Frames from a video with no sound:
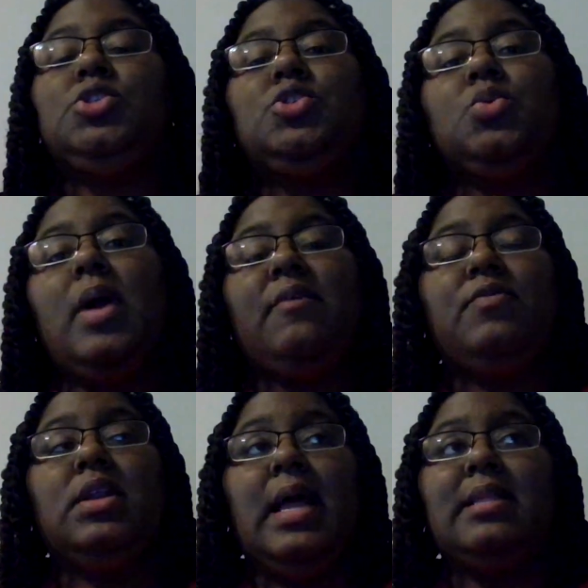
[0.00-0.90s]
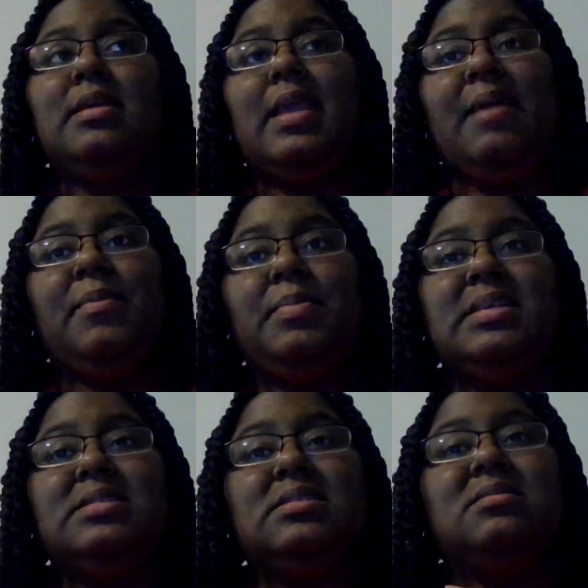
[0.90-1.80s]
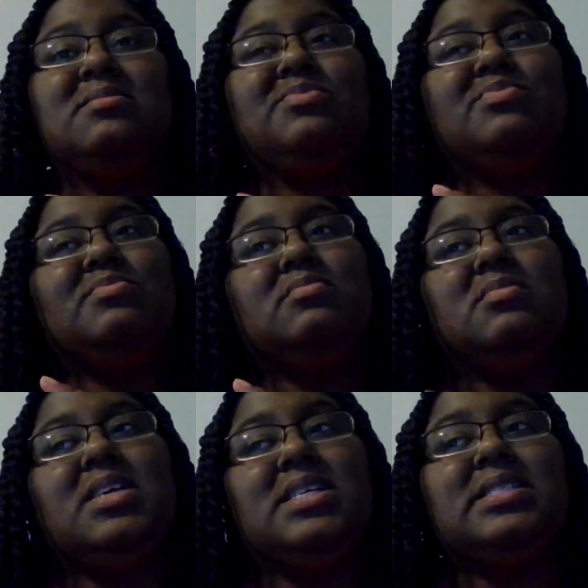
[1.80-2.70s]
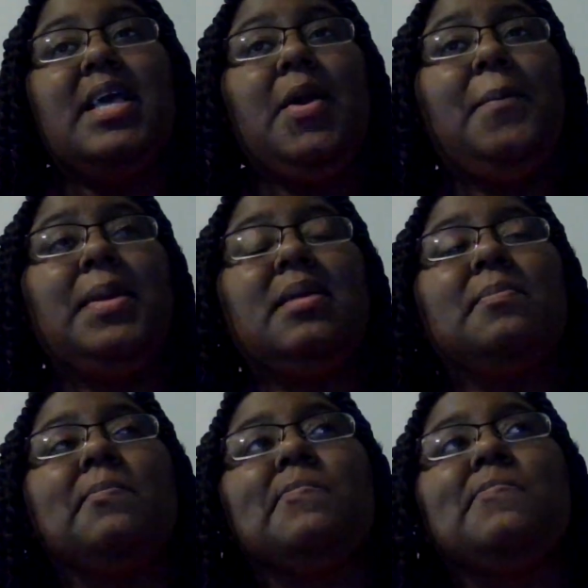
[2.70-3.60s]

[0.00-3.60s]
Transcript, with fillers: do I feel like the gabapentin is helping